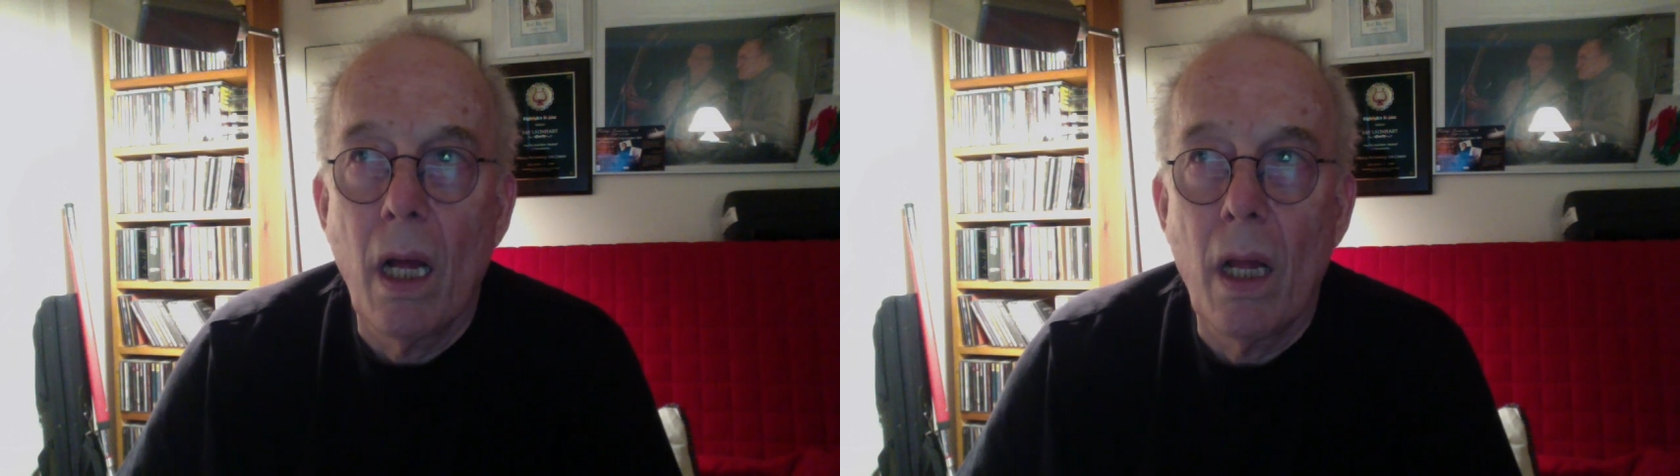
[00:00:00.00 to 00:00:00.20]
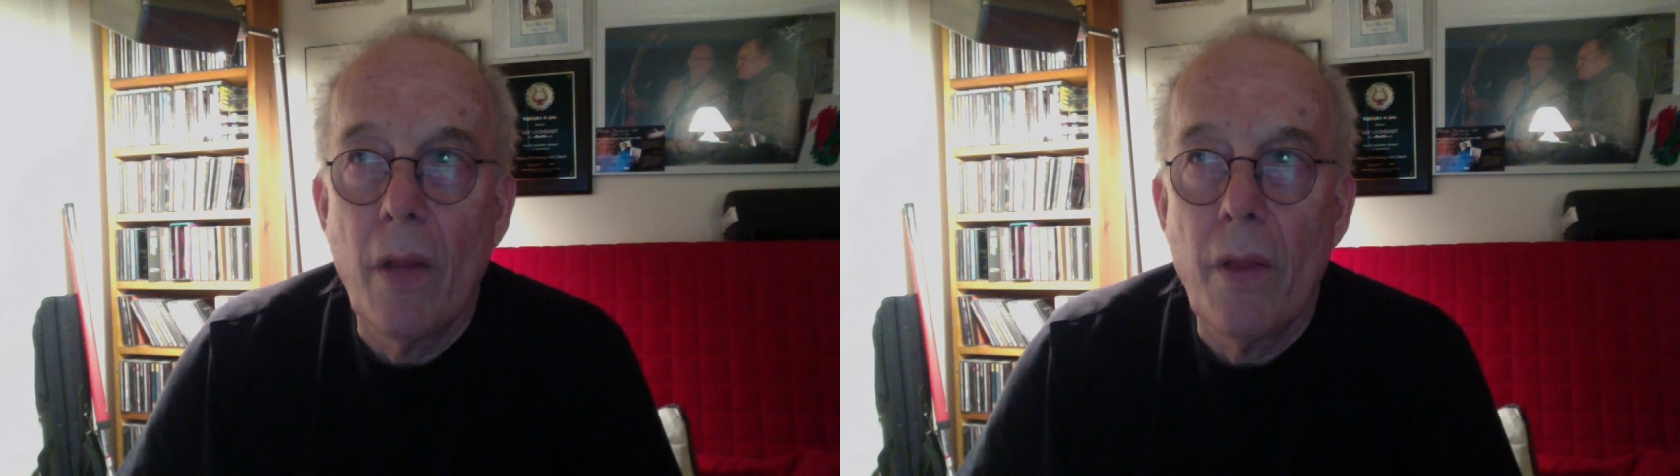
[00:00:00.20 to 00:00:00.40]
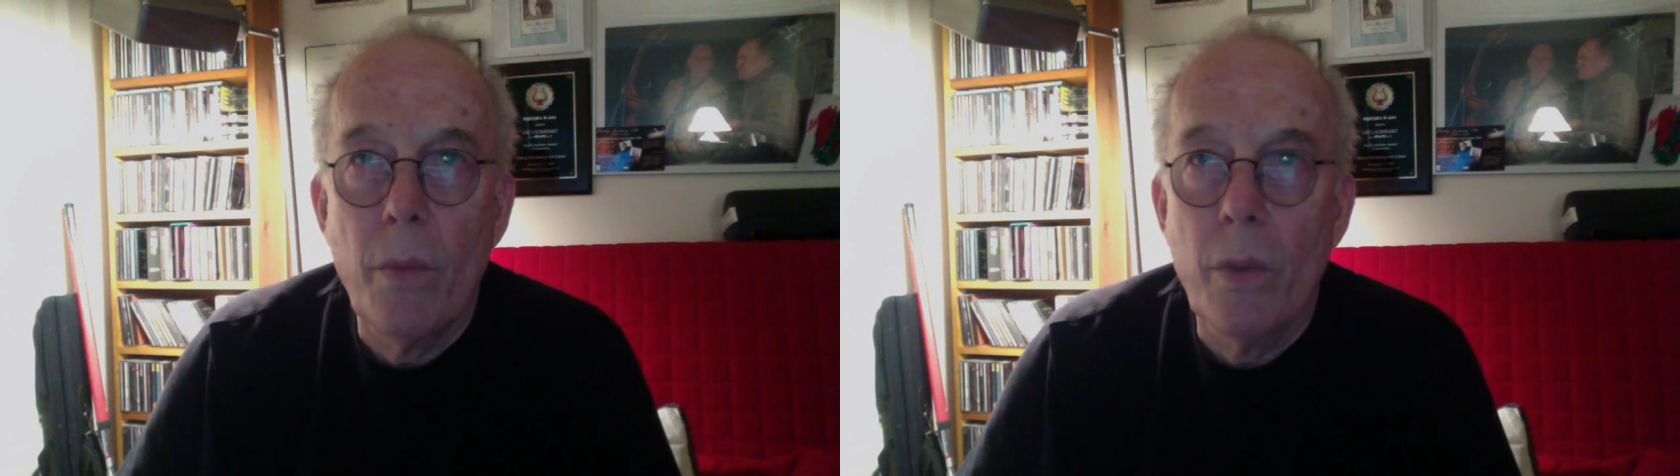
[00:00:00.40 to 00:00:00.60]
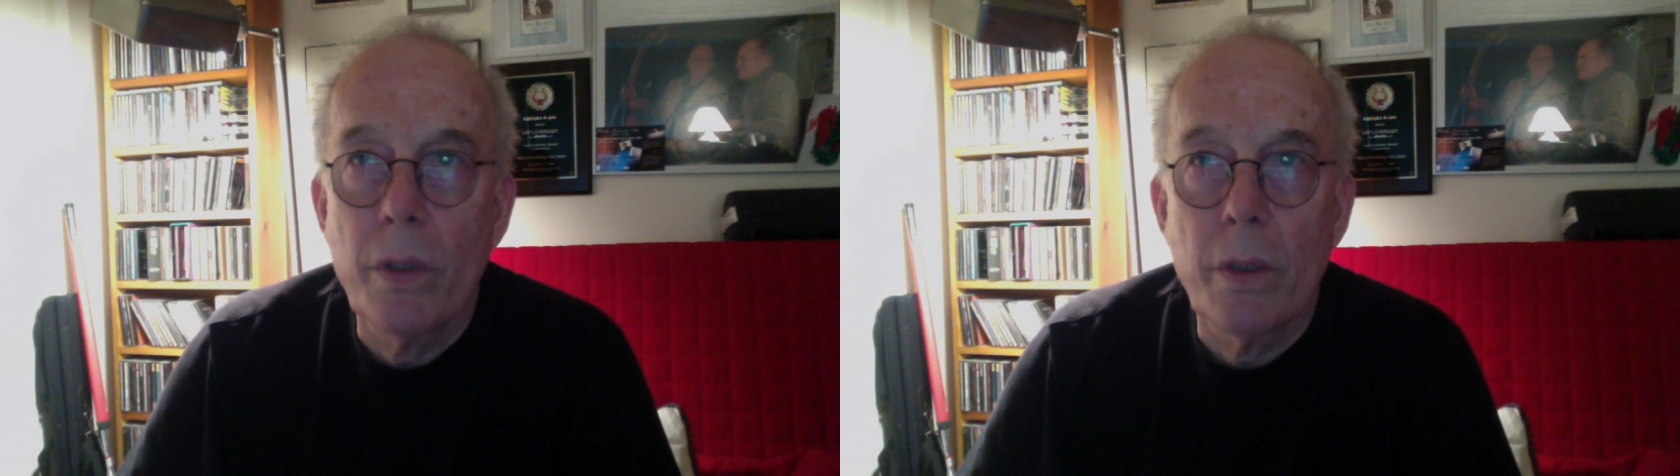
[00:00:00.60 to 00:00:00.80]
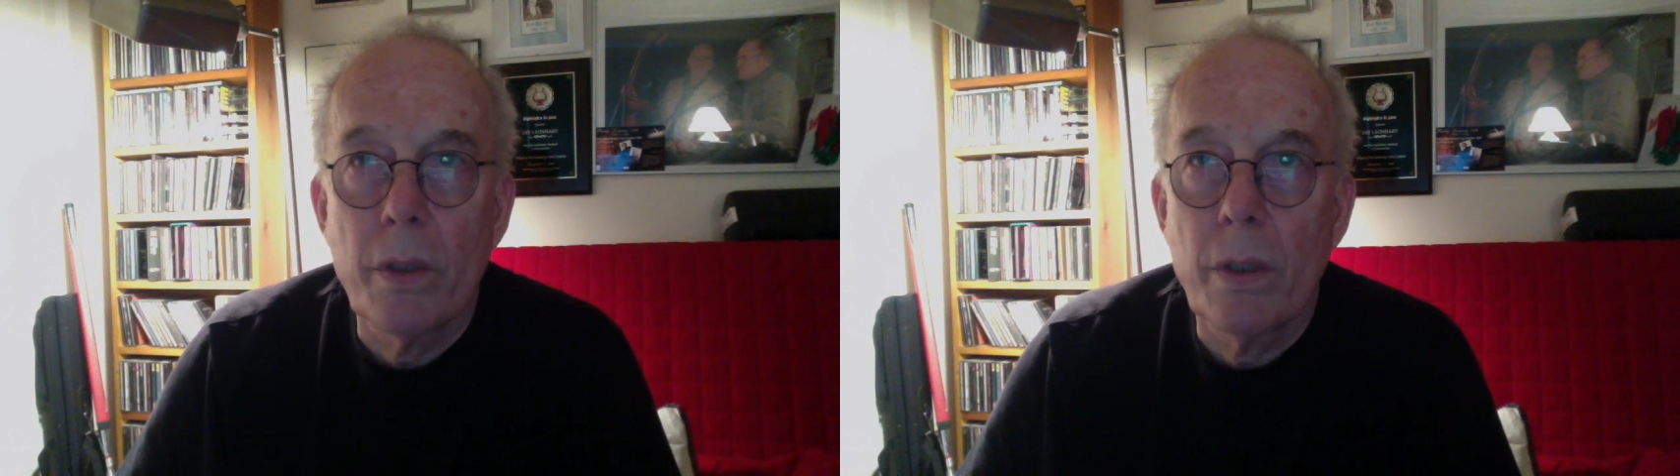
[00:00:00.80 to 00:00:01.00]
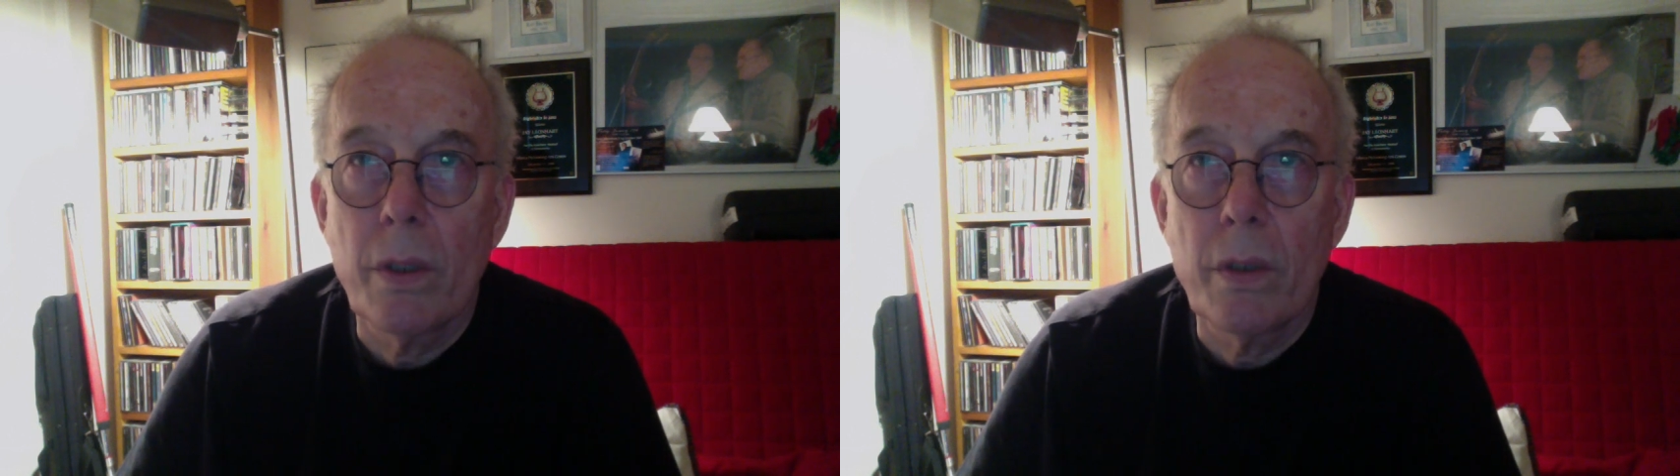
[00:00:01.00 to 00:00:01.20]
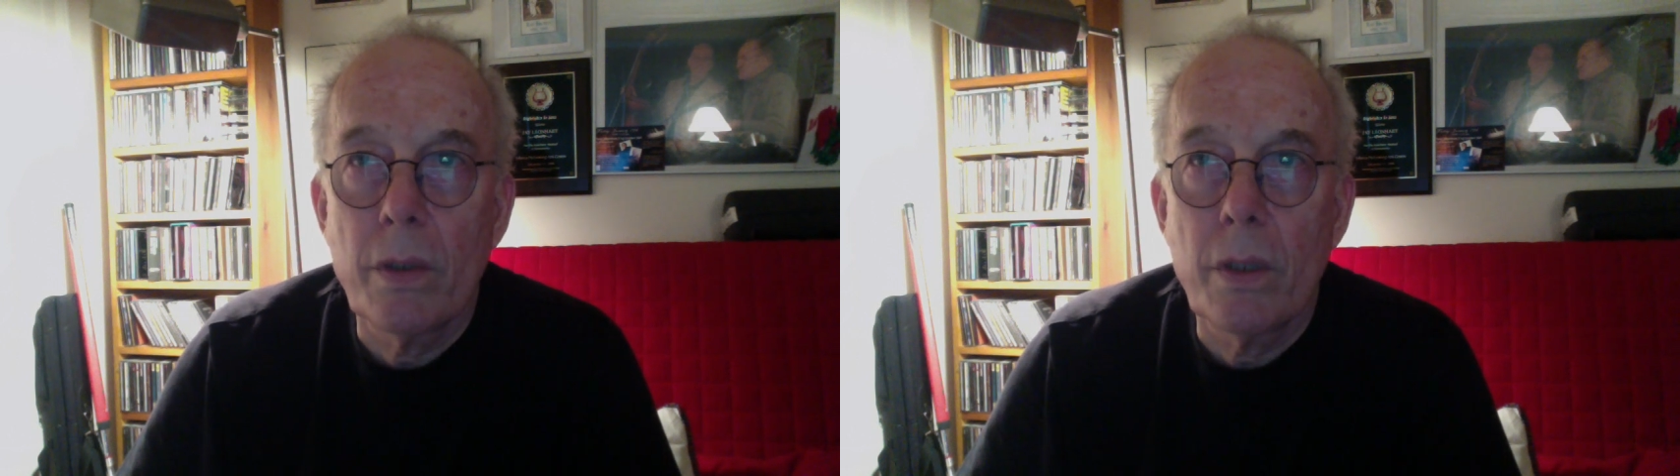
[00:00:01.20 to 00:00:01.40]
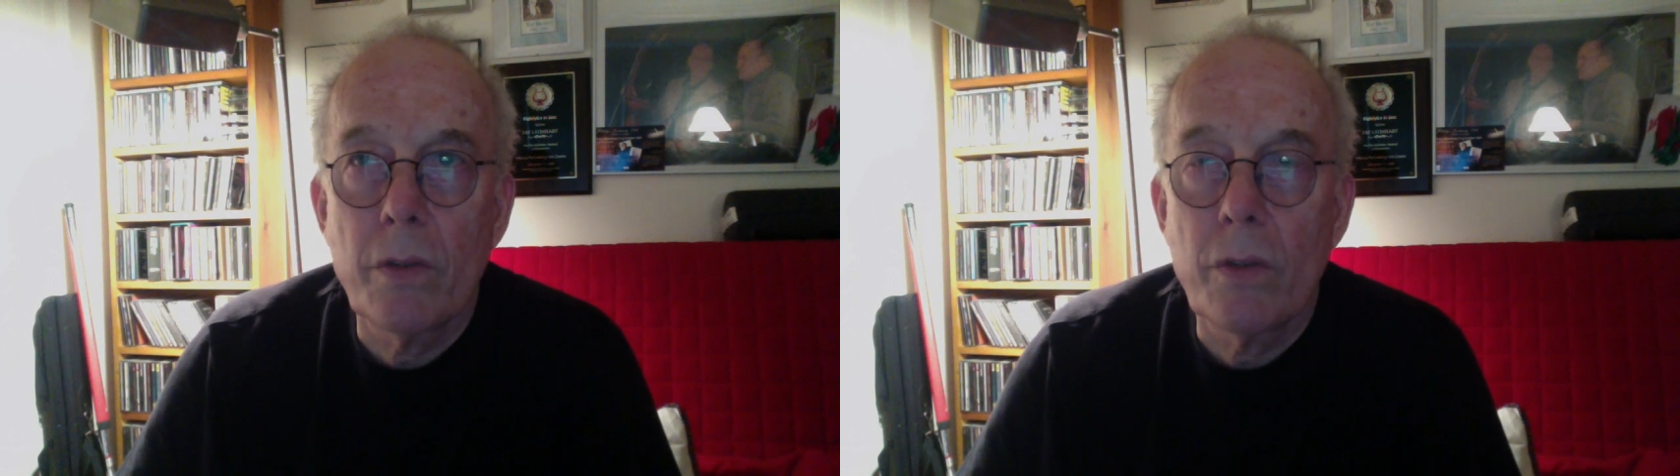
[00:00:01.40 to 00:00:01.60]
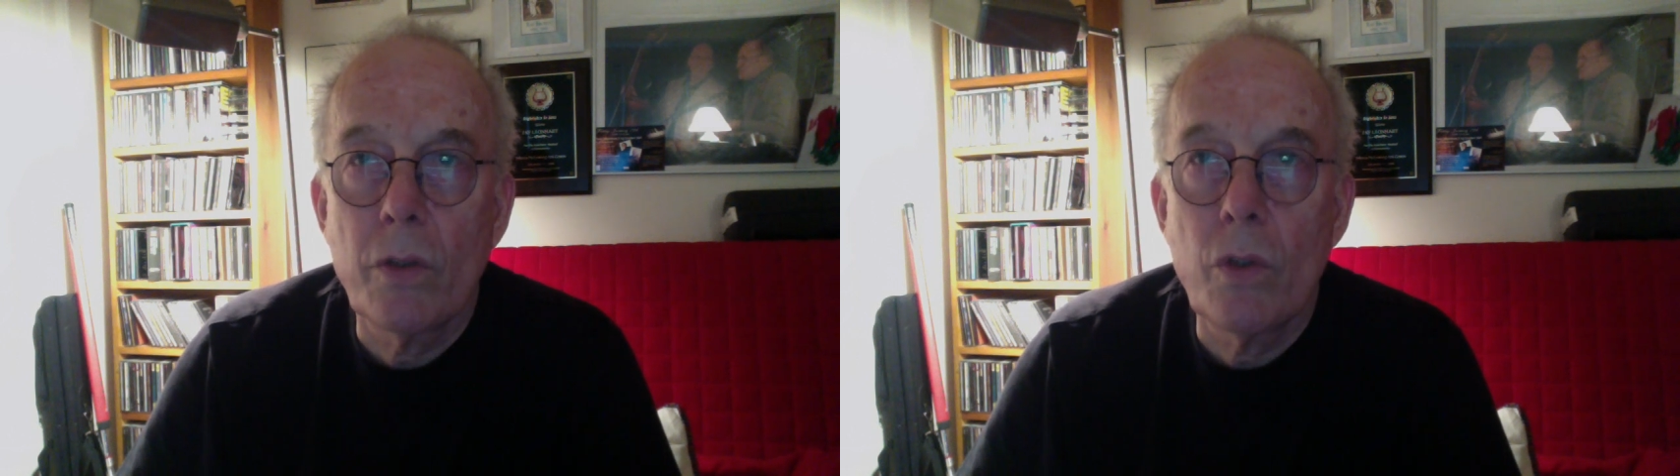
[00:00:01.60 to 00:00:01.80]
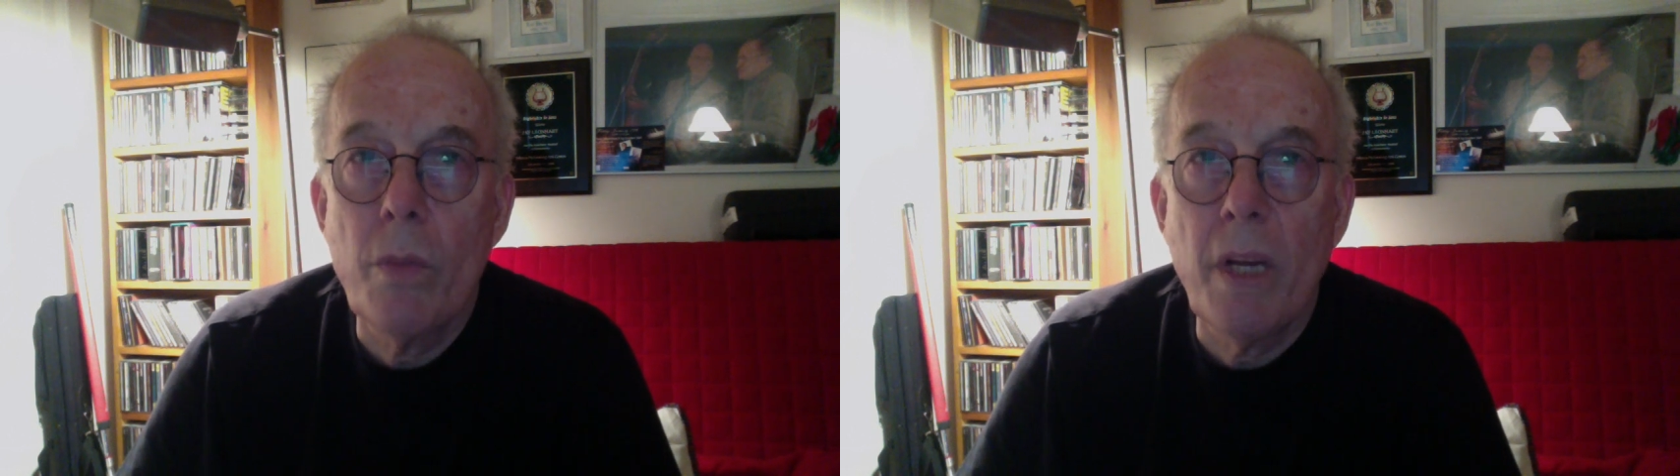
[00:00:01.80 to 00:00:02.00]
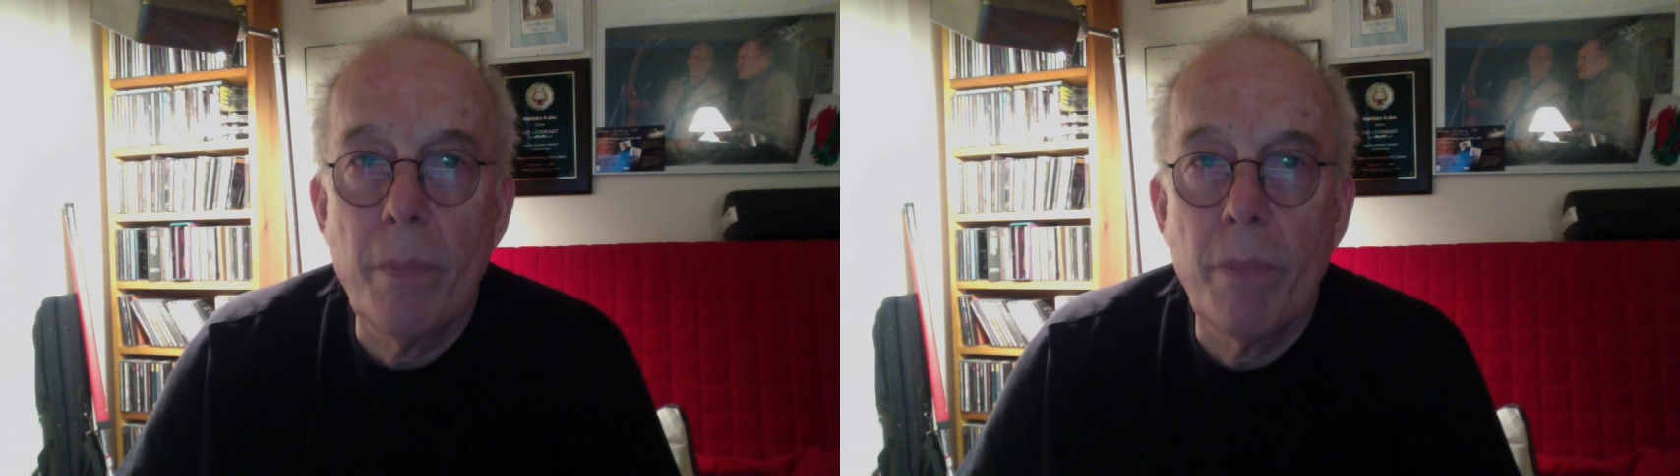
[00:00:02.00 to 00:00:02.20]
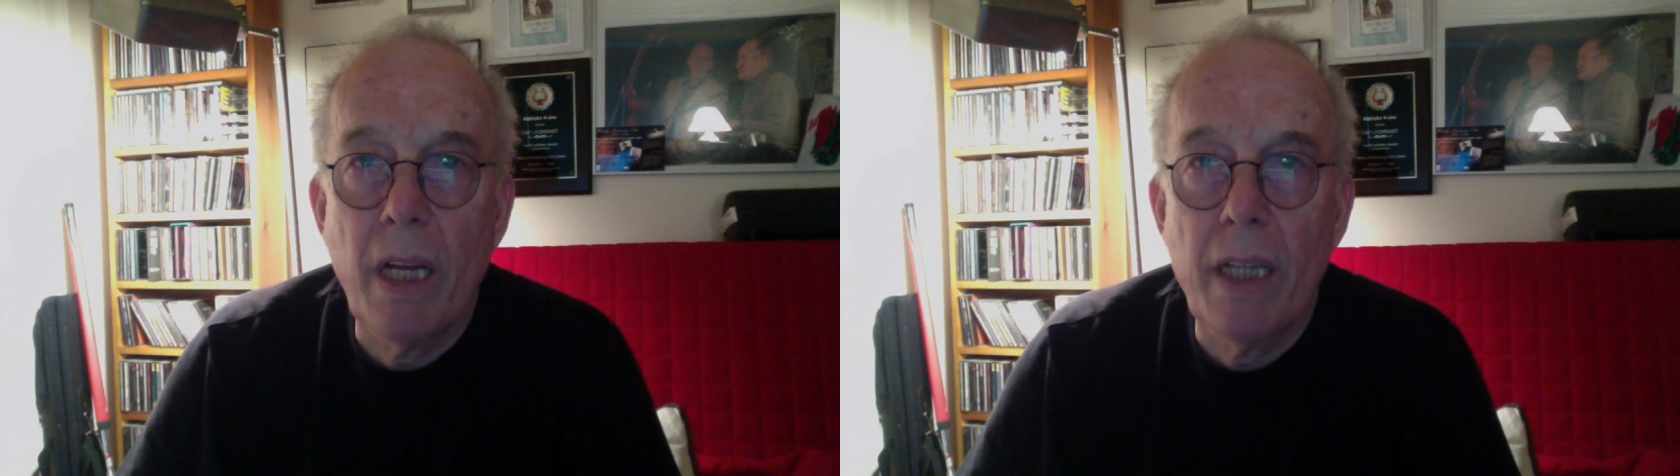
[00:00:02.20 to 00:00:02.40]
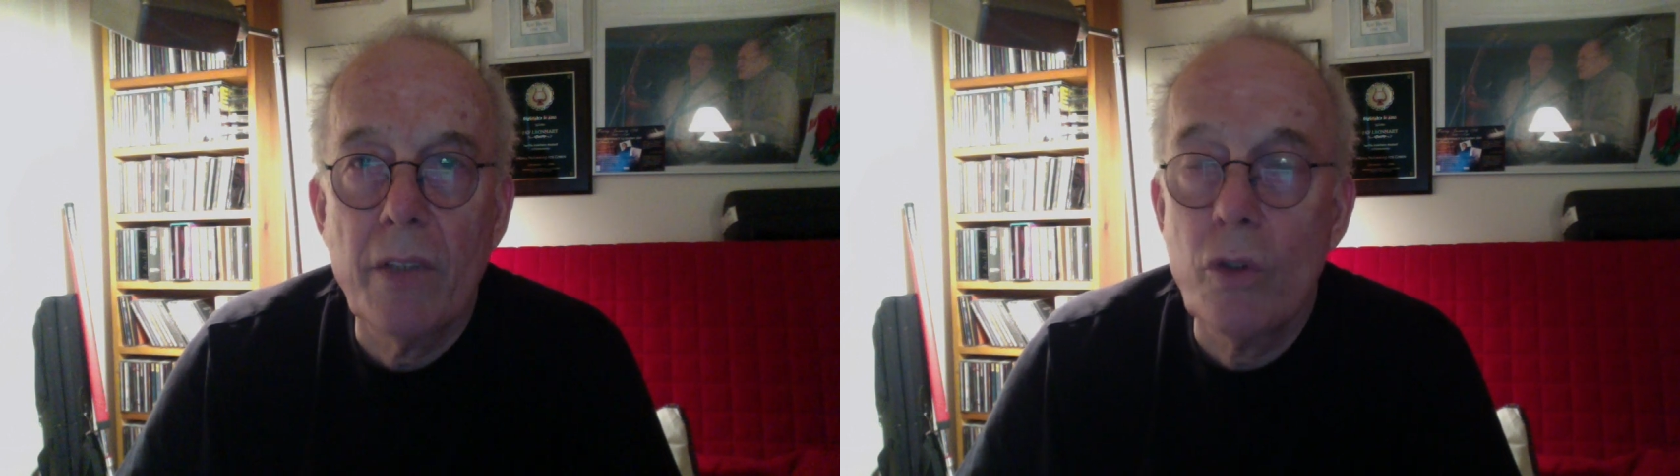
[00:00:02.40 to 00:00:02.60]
they were just too many plaids,